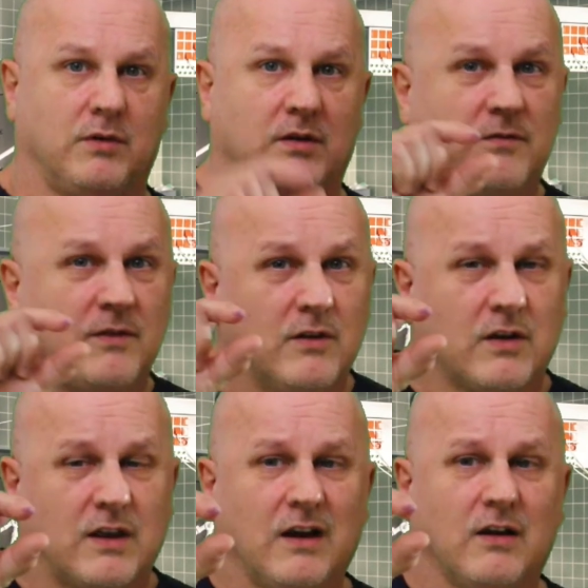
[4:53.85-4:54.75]
If you
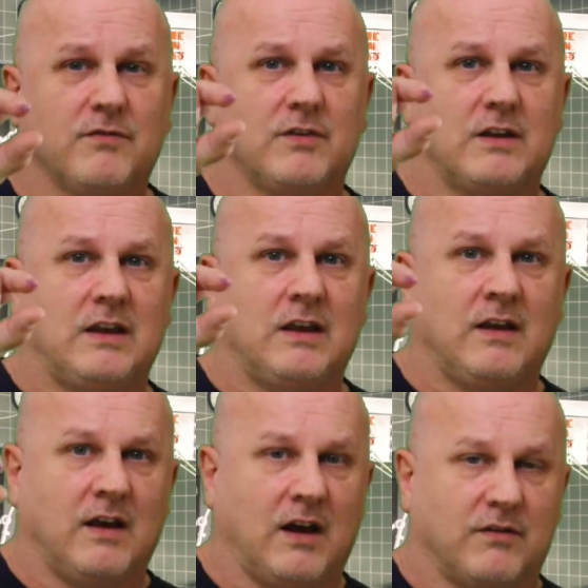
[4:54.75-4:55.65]
look carefully,
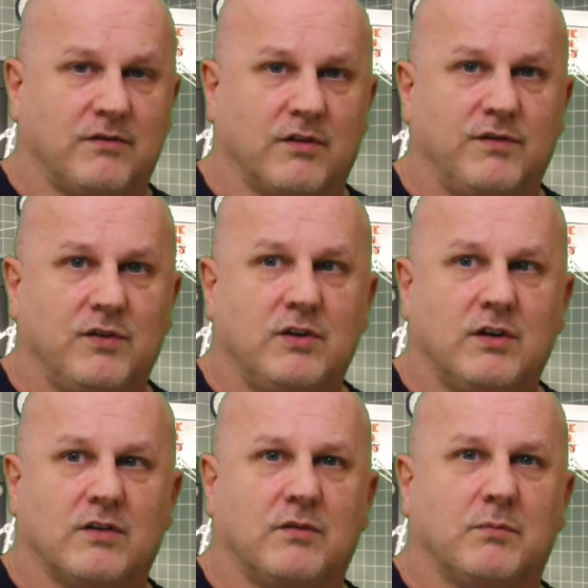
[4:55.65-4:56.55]
after a few
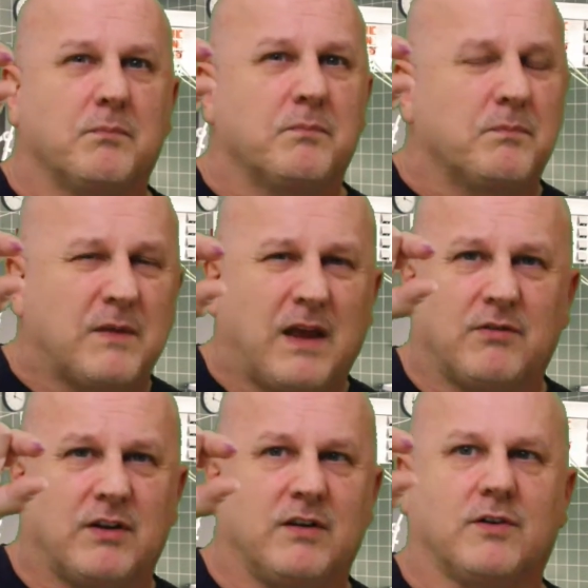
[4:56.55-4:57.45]
years, you have
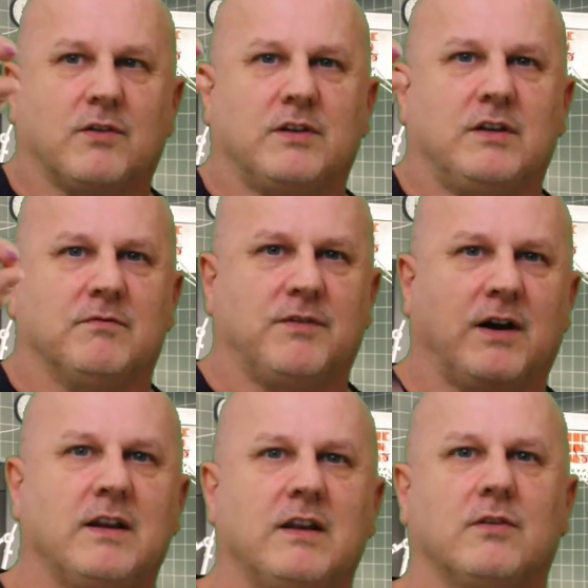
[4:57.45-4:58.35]
a difficulty even
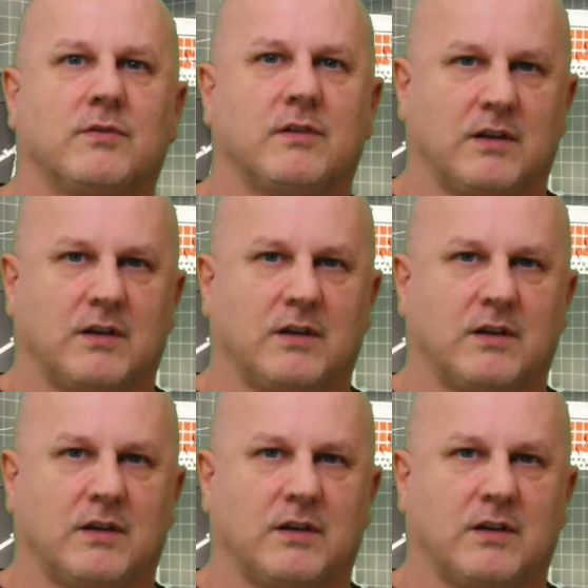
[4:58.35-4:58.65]
finding those little